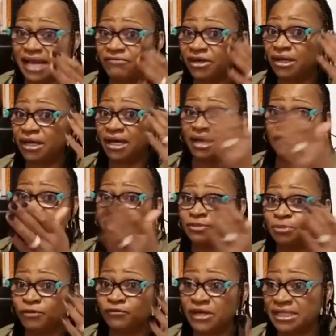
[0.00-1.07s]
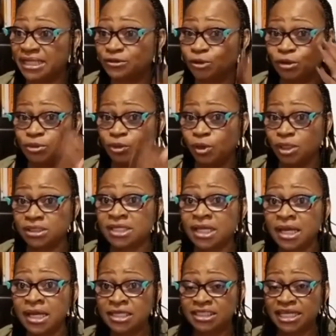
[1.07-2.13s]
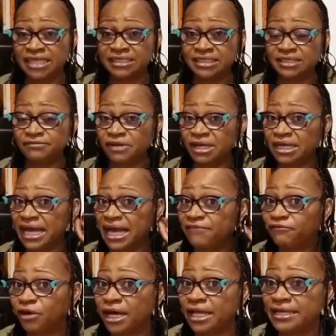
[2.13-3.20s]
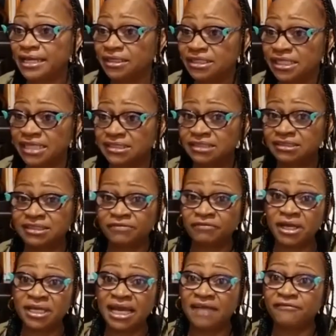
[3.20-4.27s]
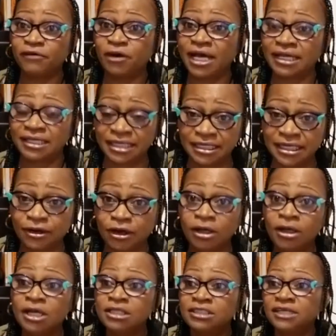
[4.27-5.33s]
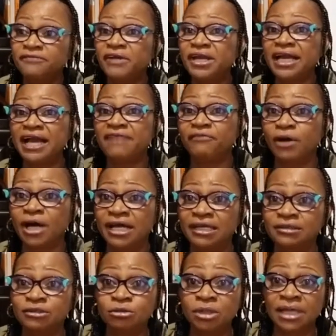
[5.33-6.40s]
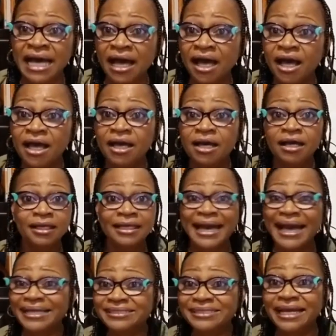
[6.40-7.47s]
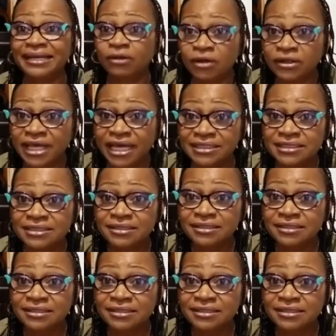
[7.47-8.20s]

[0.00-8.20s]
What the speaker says: a Facebook friend that told me once, she has a different guy for her nails, she has a different guy for her kidney, different guy for her car, gas and all that.